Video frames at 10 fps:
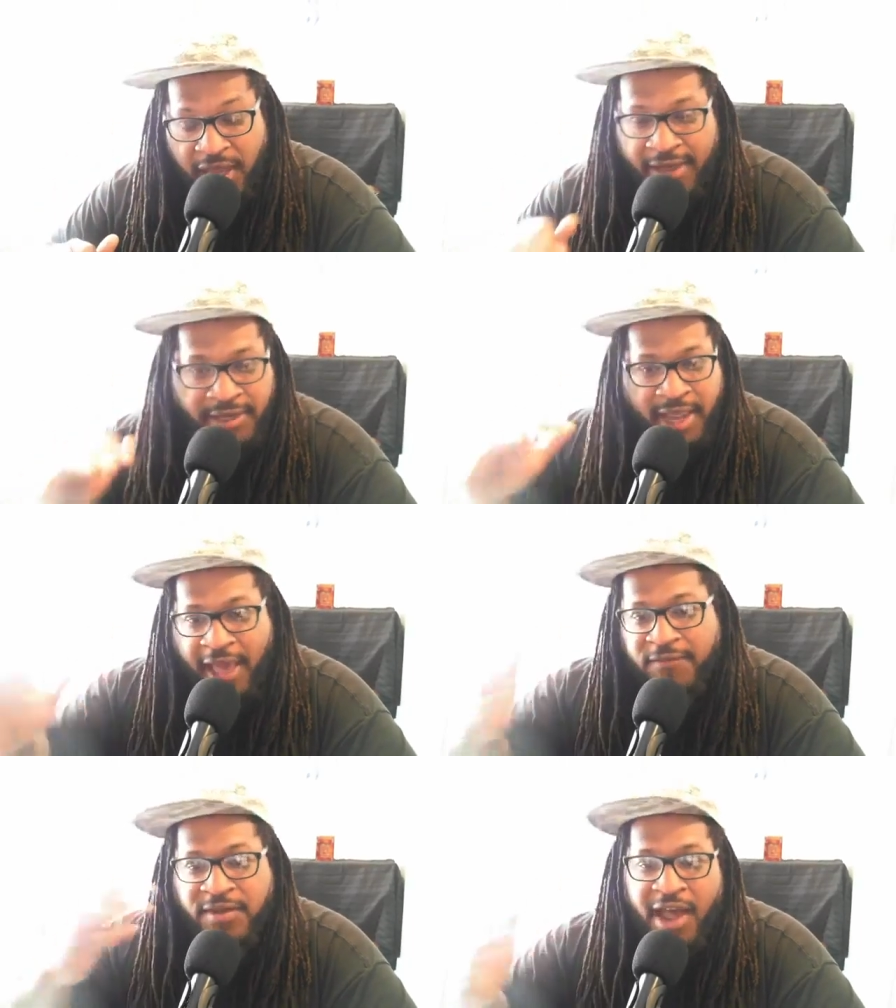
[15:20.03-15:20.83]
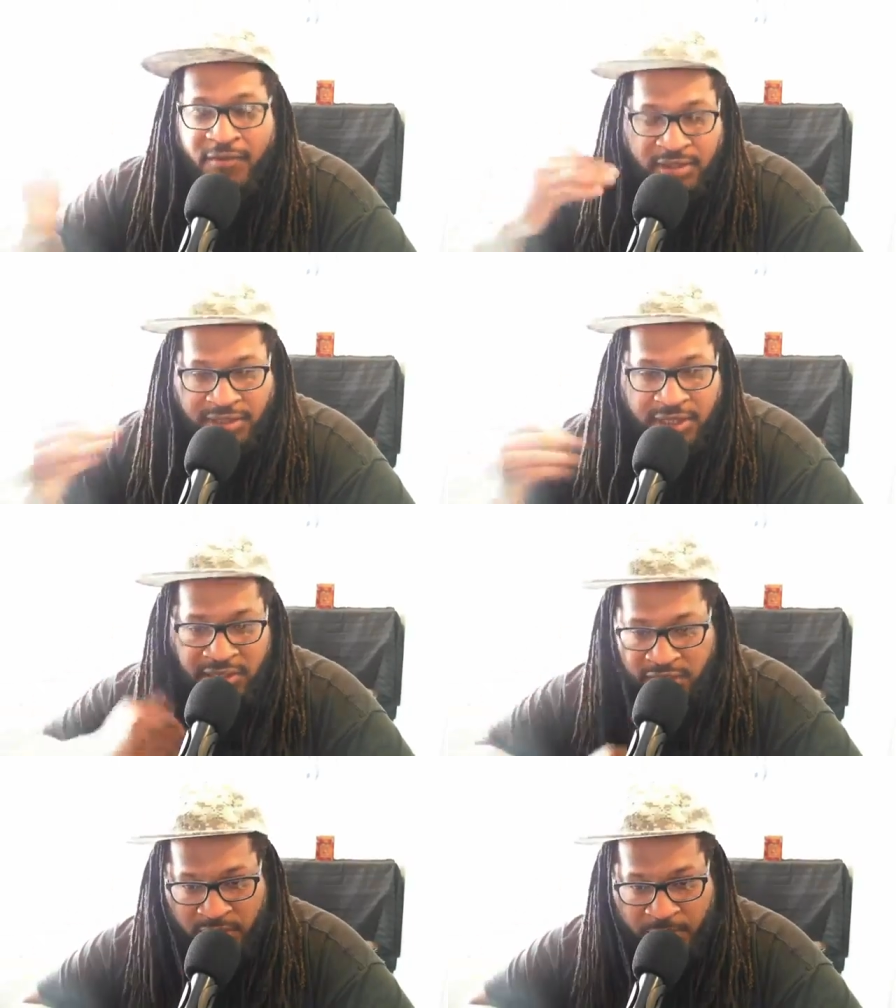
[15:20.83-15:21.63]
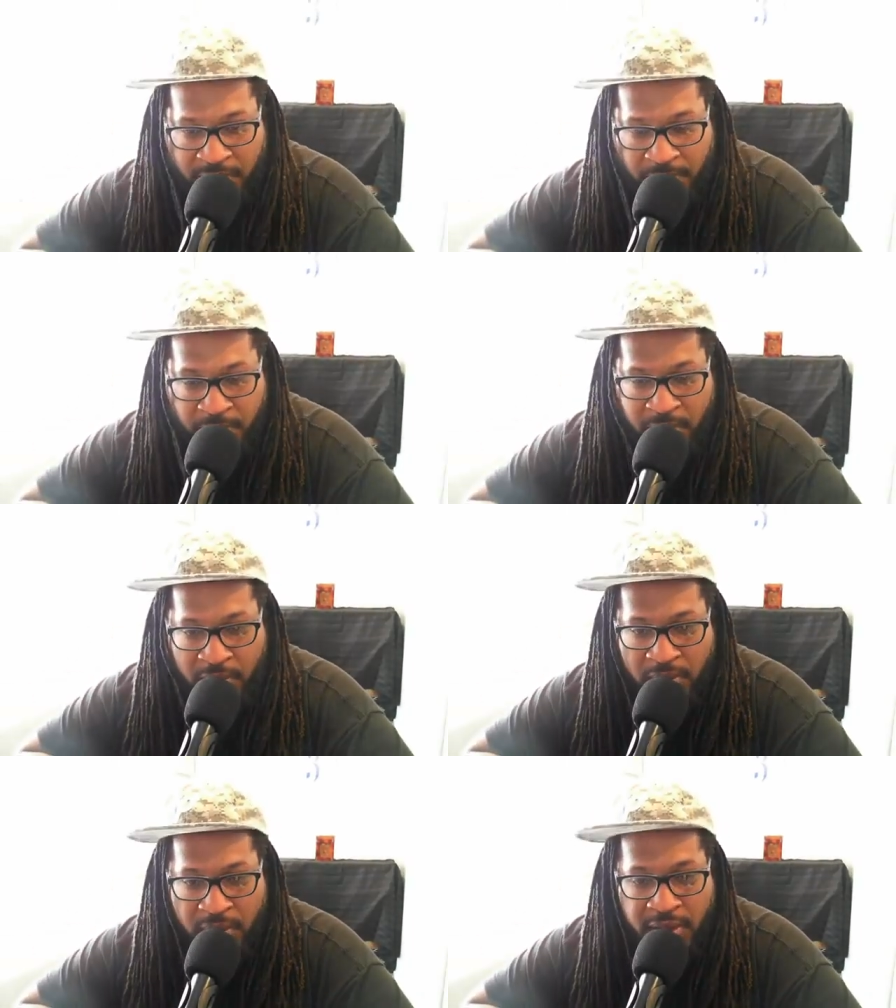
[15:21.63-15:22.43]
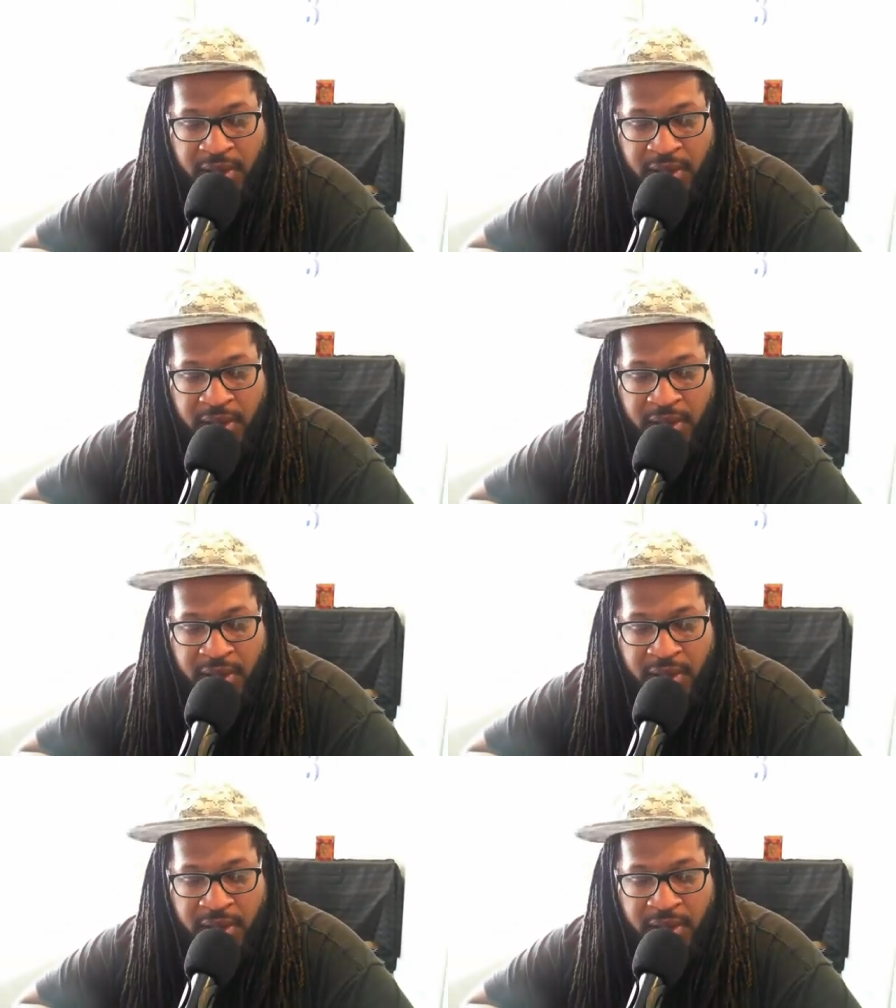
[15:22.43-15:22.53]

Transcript: and have conversations with people,